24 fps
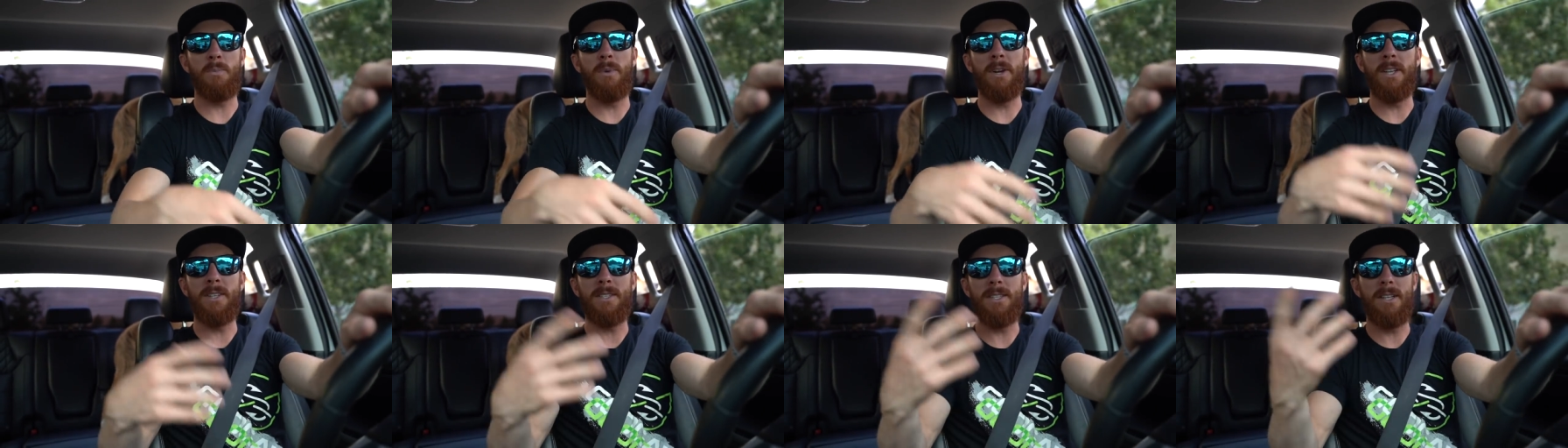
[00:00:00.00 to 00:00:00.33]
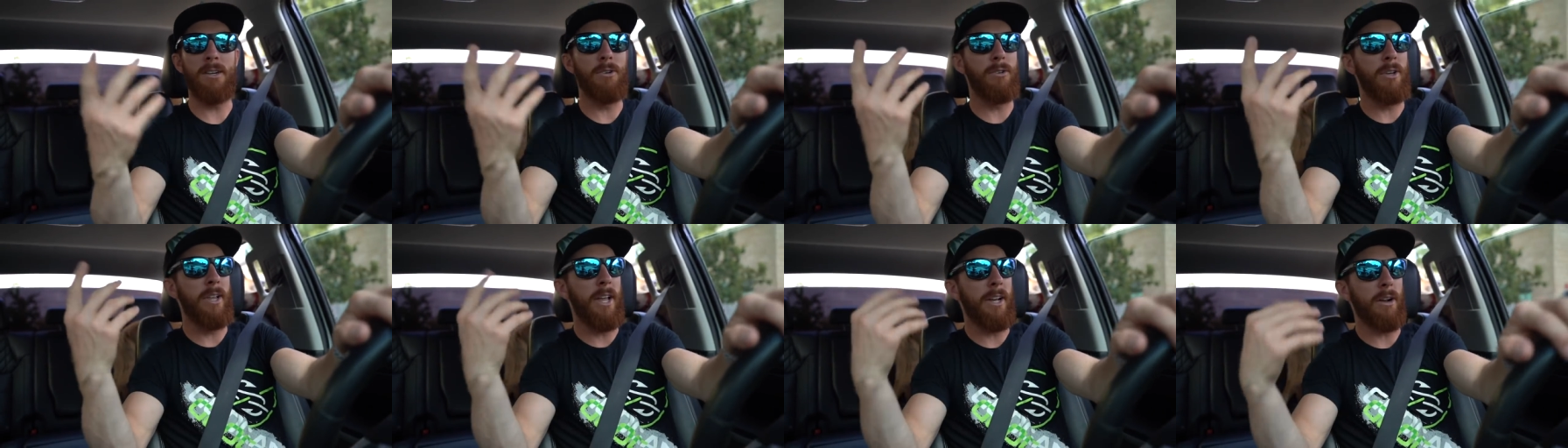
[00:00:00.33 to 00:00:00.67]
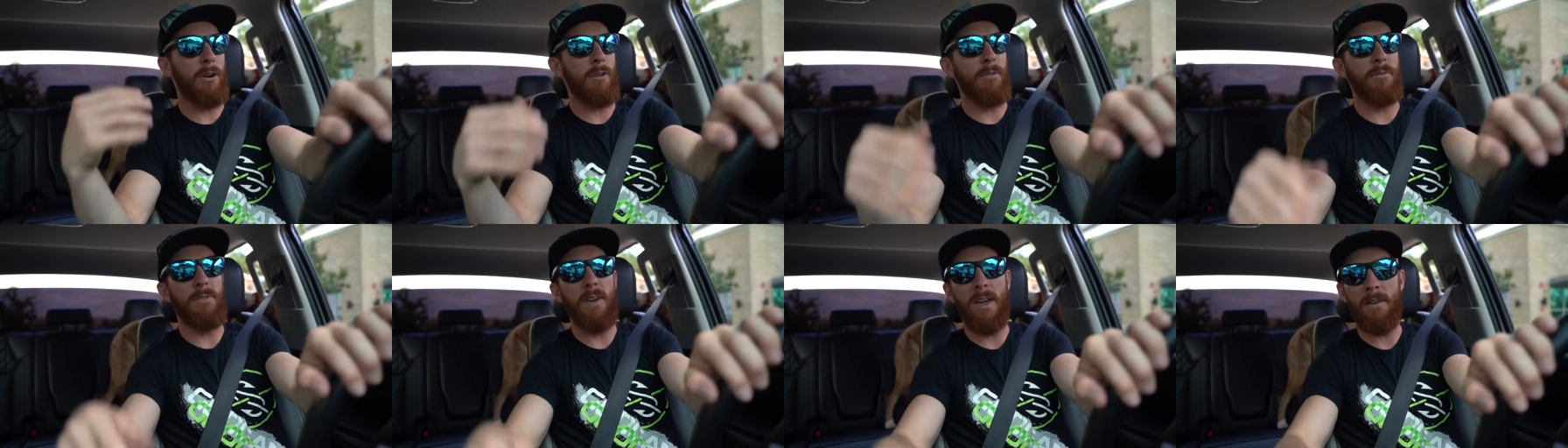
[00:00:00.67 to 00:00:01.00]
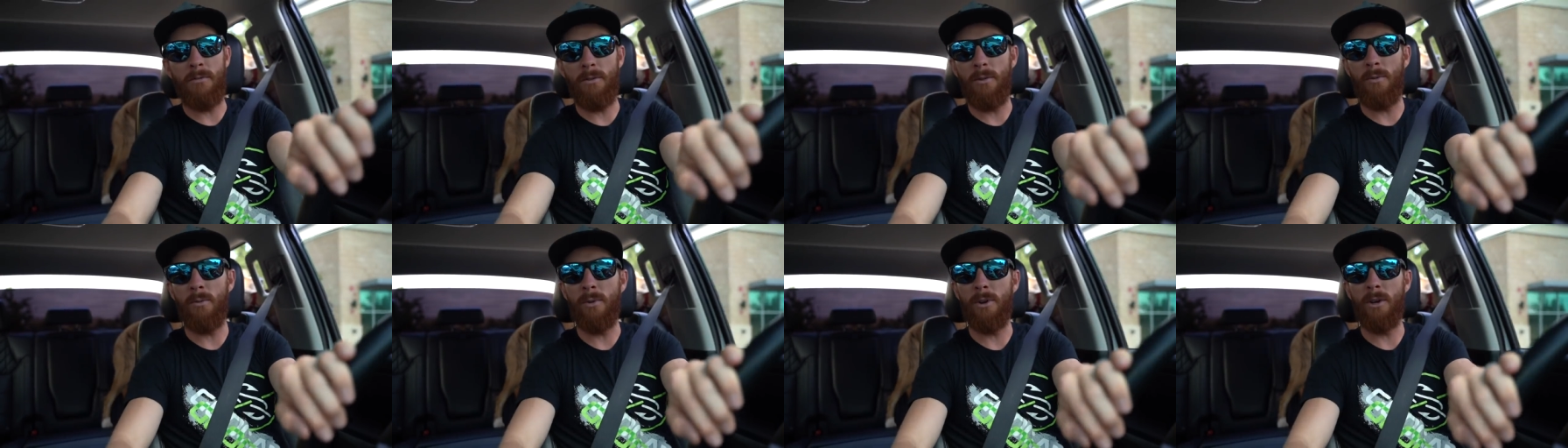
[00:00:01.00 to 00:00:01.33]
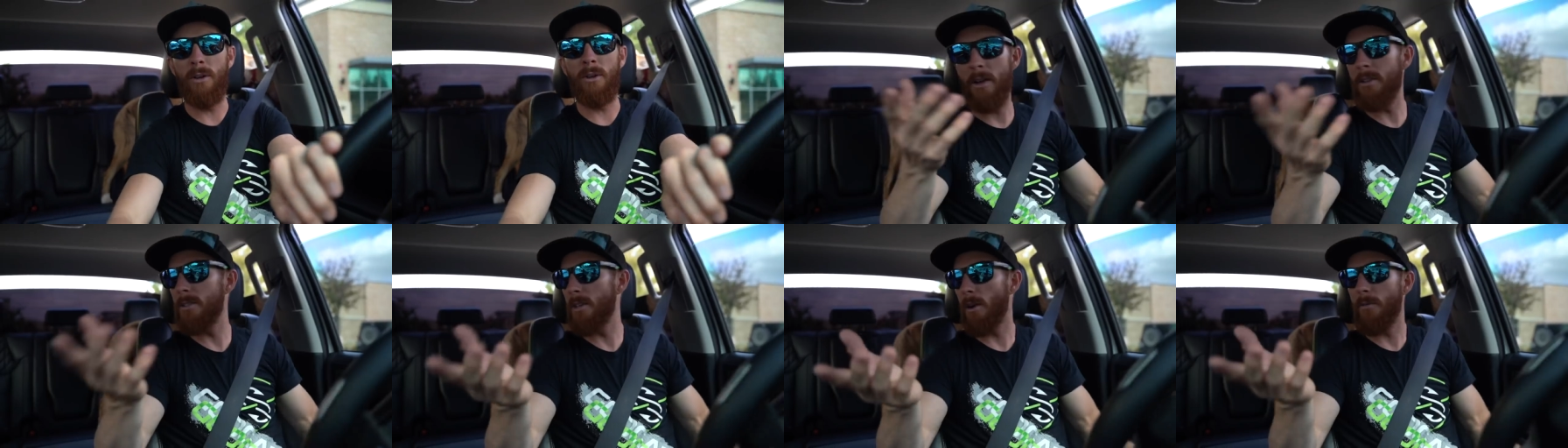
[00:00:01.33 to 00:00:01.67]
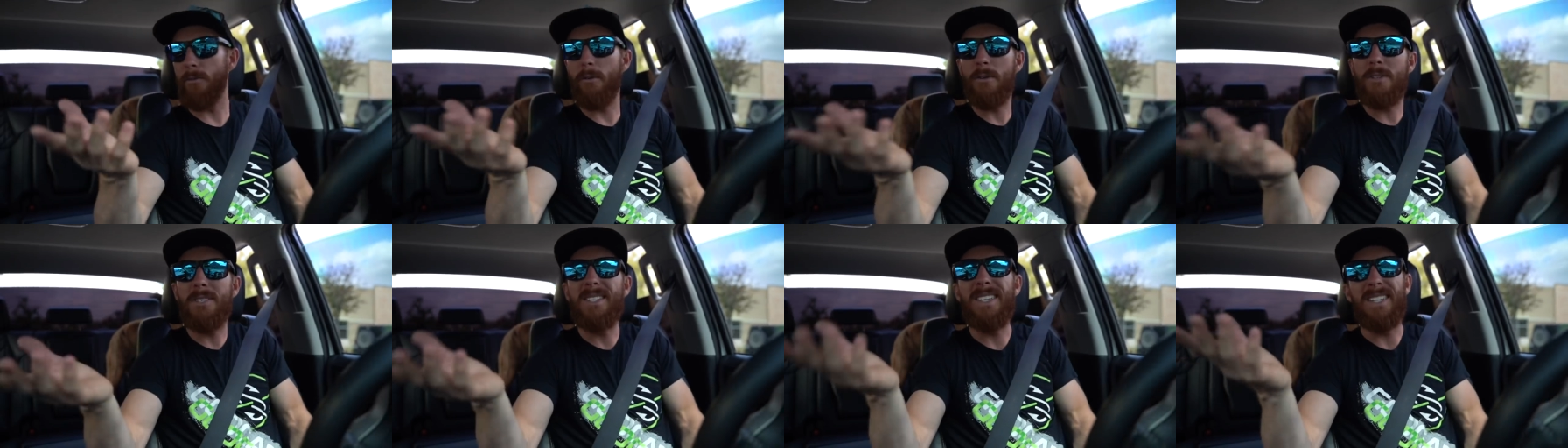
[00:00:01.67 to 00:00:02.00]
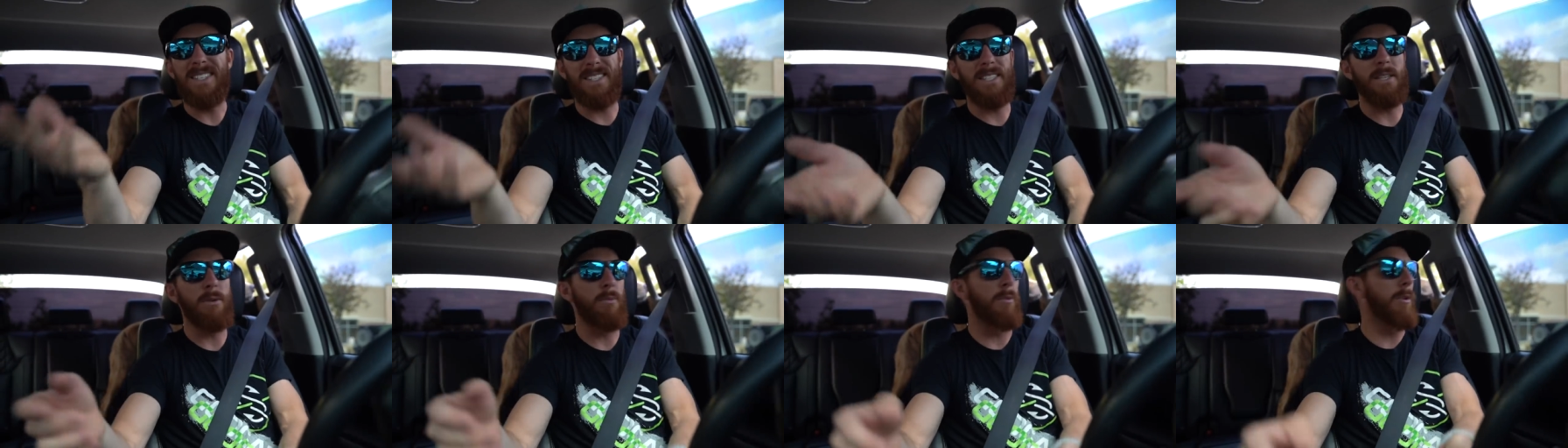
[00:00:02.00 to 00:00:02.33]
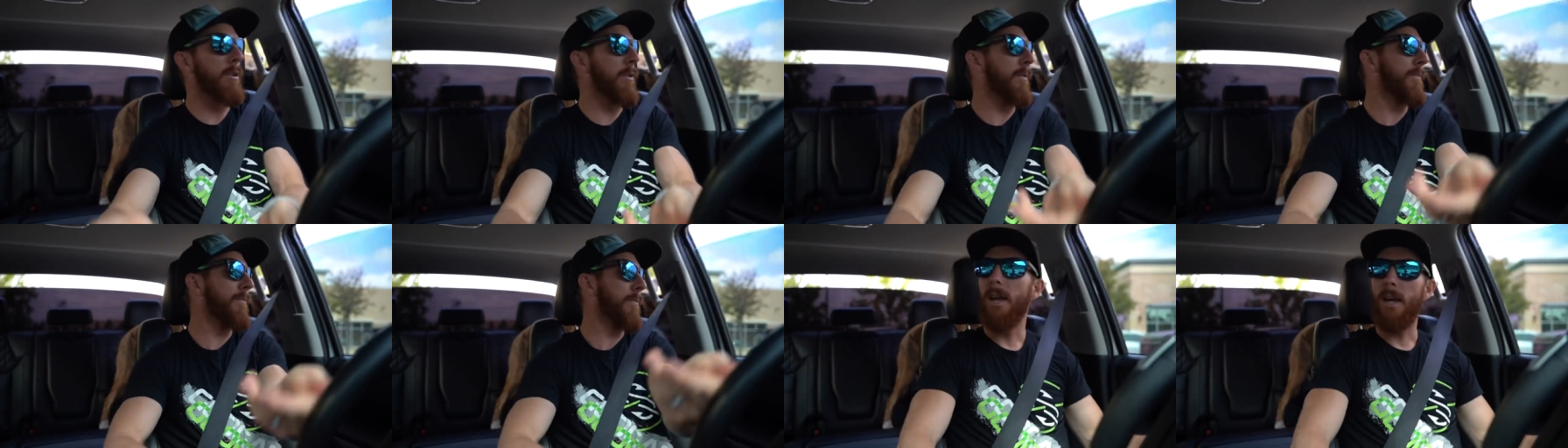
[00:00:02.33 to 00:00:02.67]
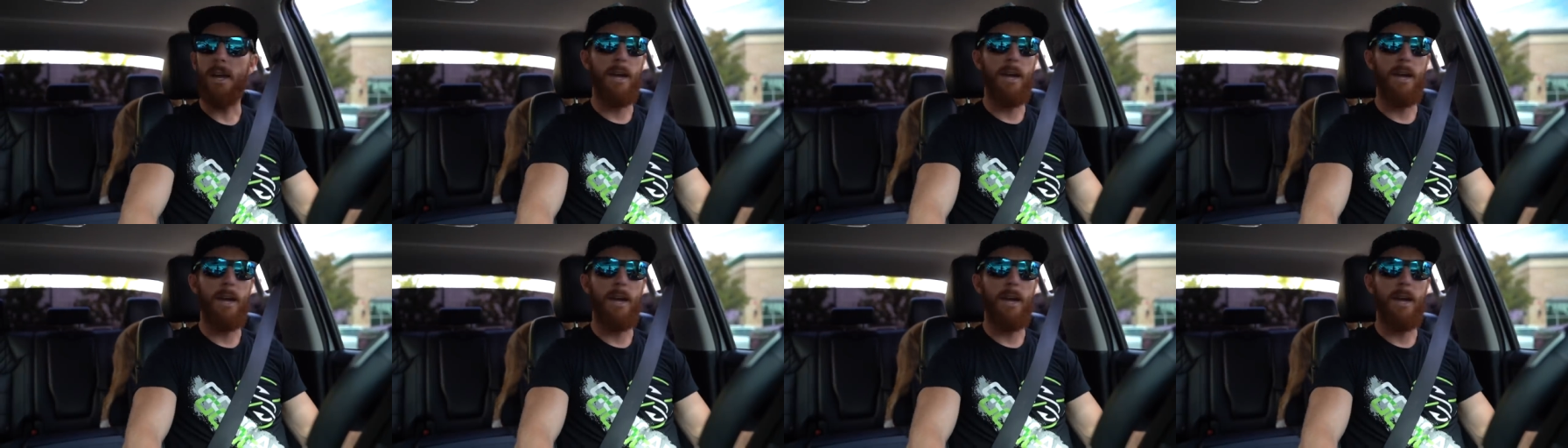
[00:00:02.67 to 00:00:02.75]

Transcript: but it's literally like our favorite reel. It's our first DC reel.